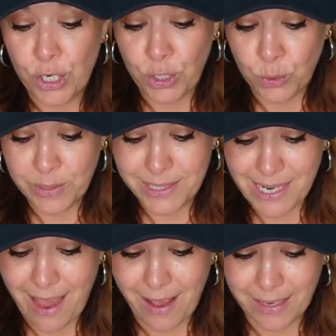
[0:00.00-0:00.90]
new with
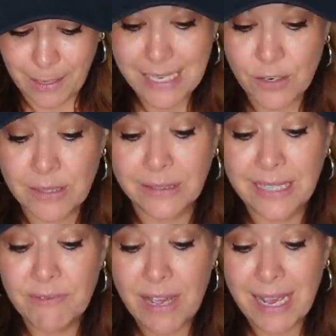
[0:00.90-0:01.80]
tag. They are the
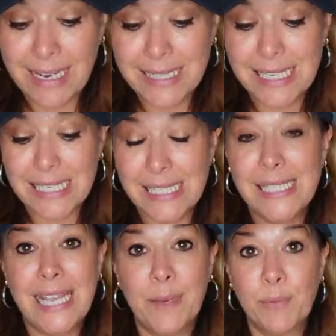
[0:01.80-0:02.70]
Levi's
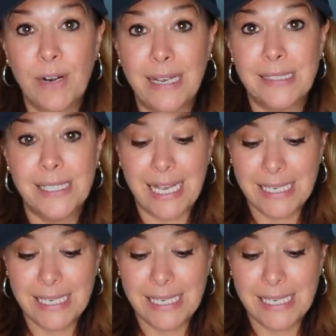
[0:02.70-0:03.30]
Stay Pressed,